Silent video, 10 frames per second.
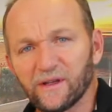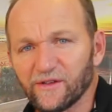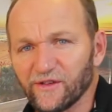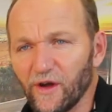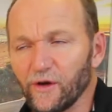
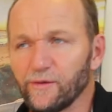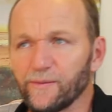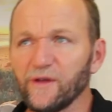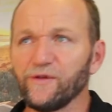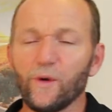
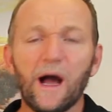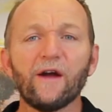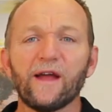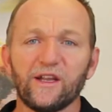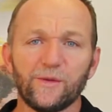So if you
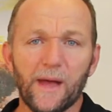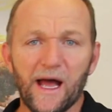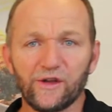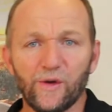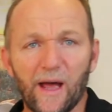are out and
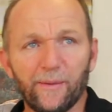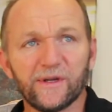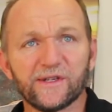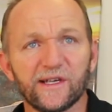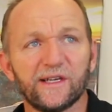about and you happen
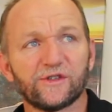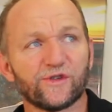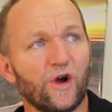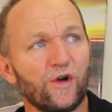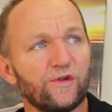to see a
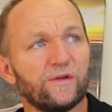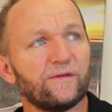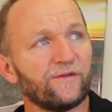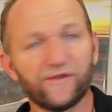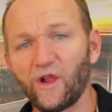
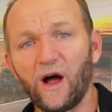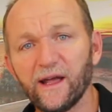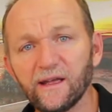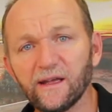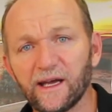drone
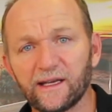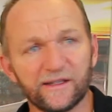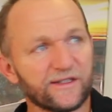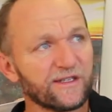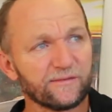flying and
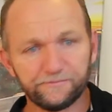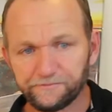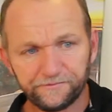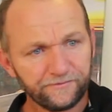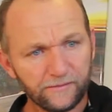it's,
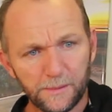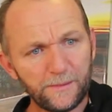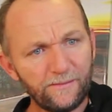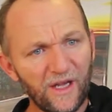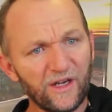
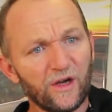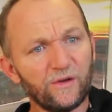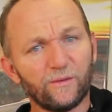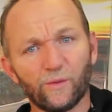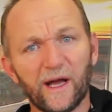you
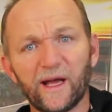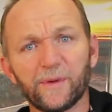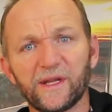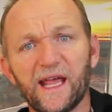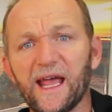know, way
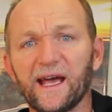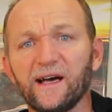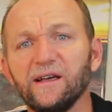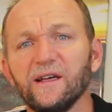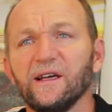up in the
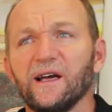air,